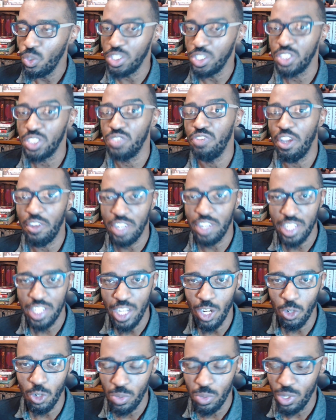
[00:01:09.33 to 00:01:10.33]
is very
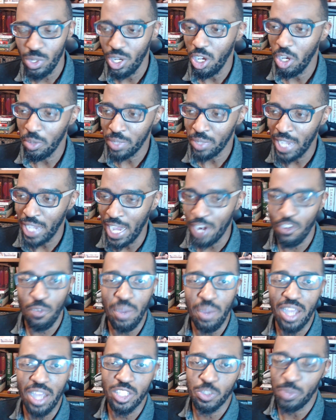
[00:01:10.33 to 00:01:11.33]
dope. Kind of
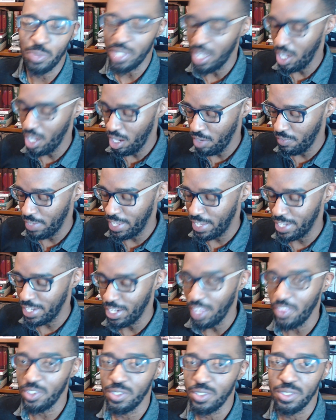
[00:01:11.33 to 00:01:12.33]
reminds me of
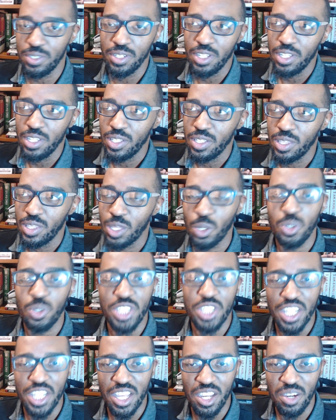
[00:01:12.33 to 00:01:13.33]
another little
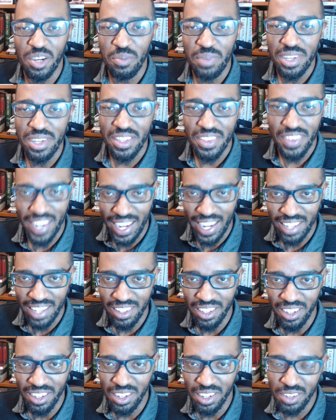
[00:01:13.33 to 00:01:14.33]
gem that I
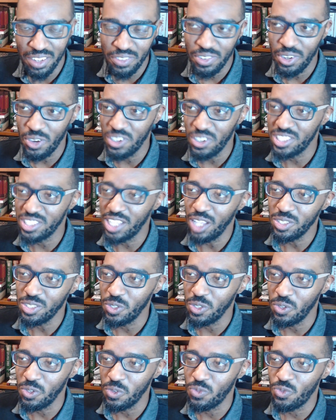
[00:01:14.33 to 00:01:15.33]
love, who is
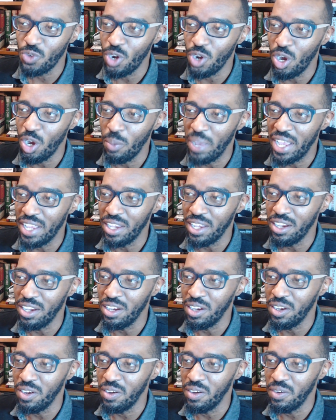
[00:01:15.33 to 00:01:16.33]
also from
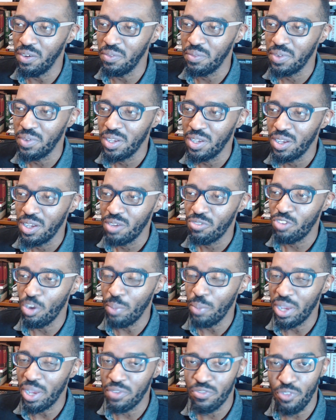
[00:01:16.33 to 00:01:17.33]
a
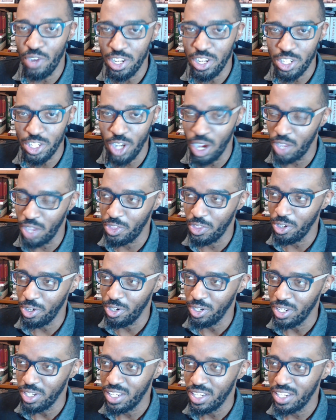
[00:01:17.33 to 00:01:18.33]
French
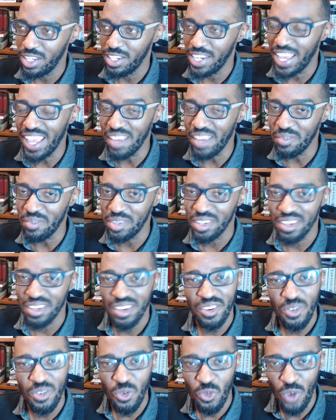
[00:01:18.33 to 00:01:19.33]
author named
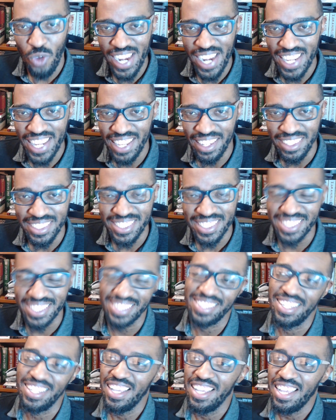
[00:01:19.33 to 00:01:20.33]
Radiant.
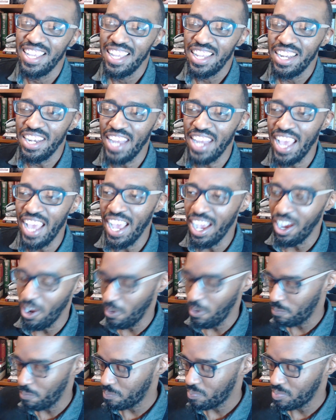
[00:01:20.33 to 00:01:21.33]

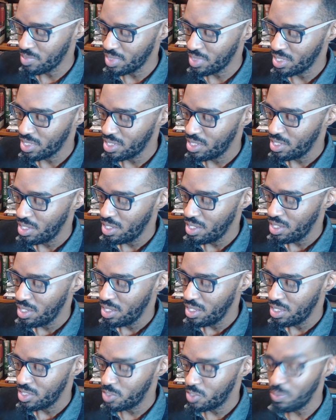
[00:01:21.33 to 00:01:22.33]
Now,
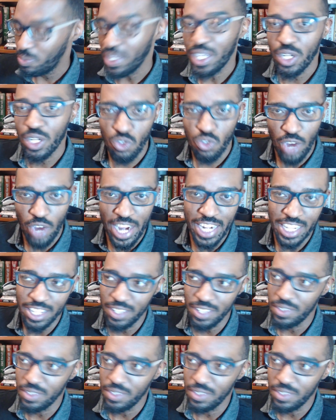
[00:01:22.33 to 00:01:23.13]
speaking of Radiant,